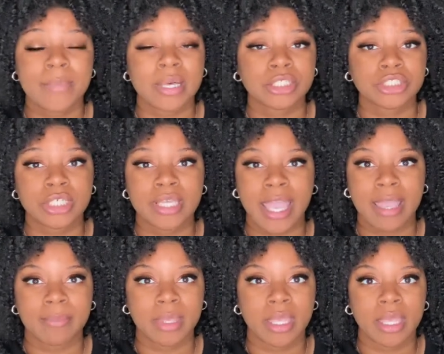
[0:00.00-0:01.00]
she gave
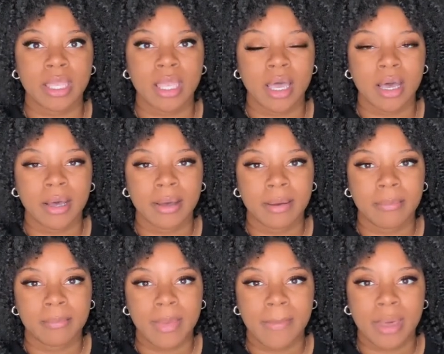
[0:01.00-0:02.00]
me
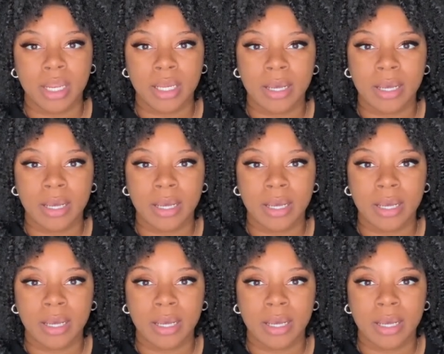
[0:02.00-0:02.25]
about a